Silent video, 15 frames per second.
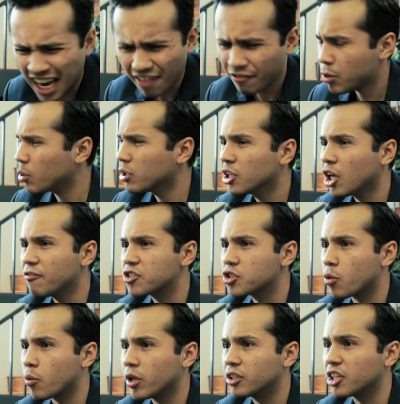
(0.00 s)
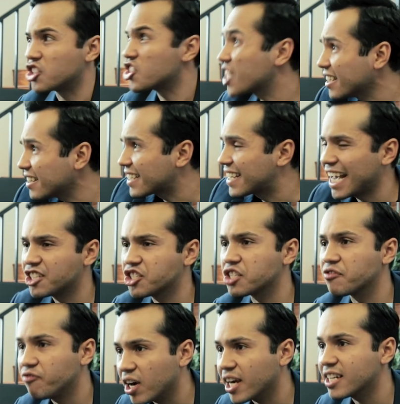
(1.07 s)
Everyone loves Serilda. She's got the catchiest
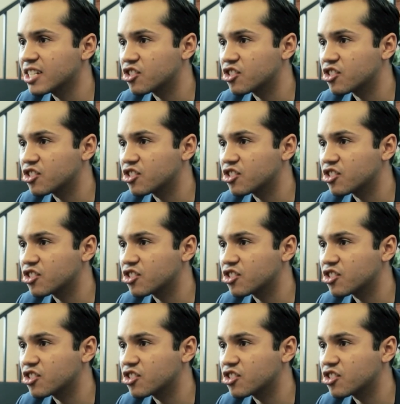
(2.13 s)
fucking